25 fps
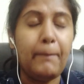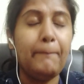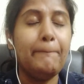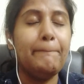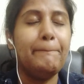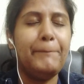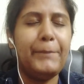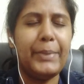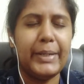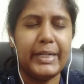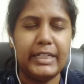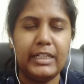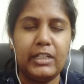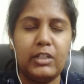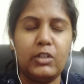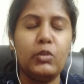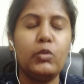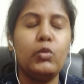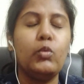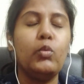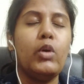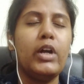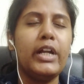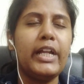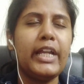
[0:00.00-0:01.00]
But
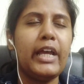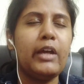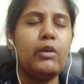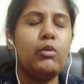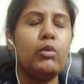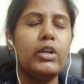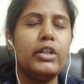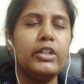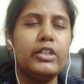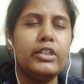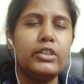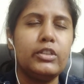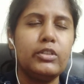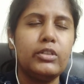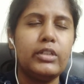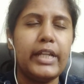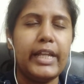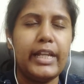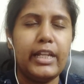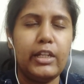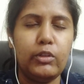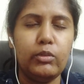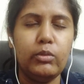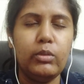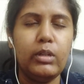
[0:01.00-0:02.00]
what I wanted to
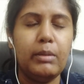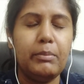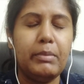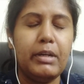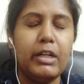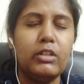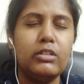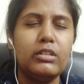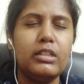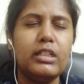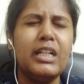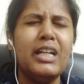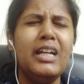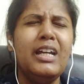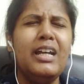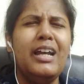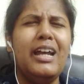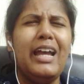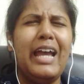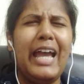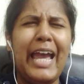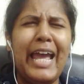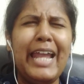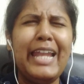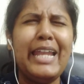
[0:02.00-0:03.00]
tell you about
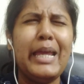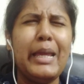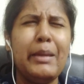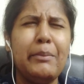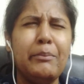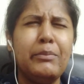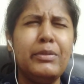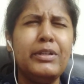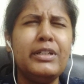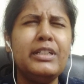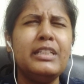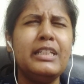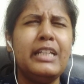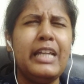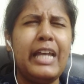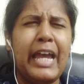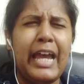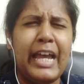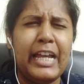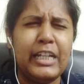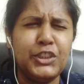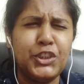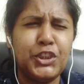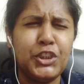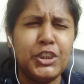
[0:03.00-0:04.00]
An Ember in the
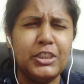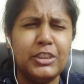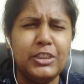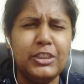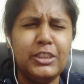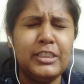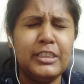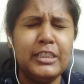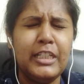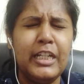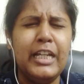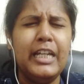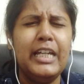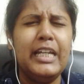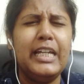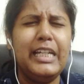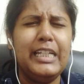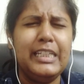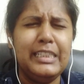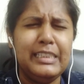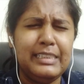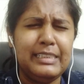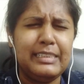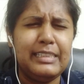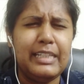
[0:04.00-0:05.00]
Ashes
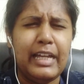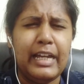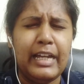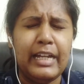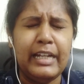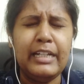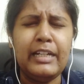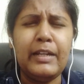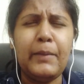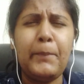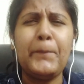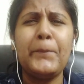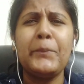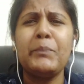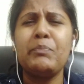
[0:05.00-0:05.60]
is that,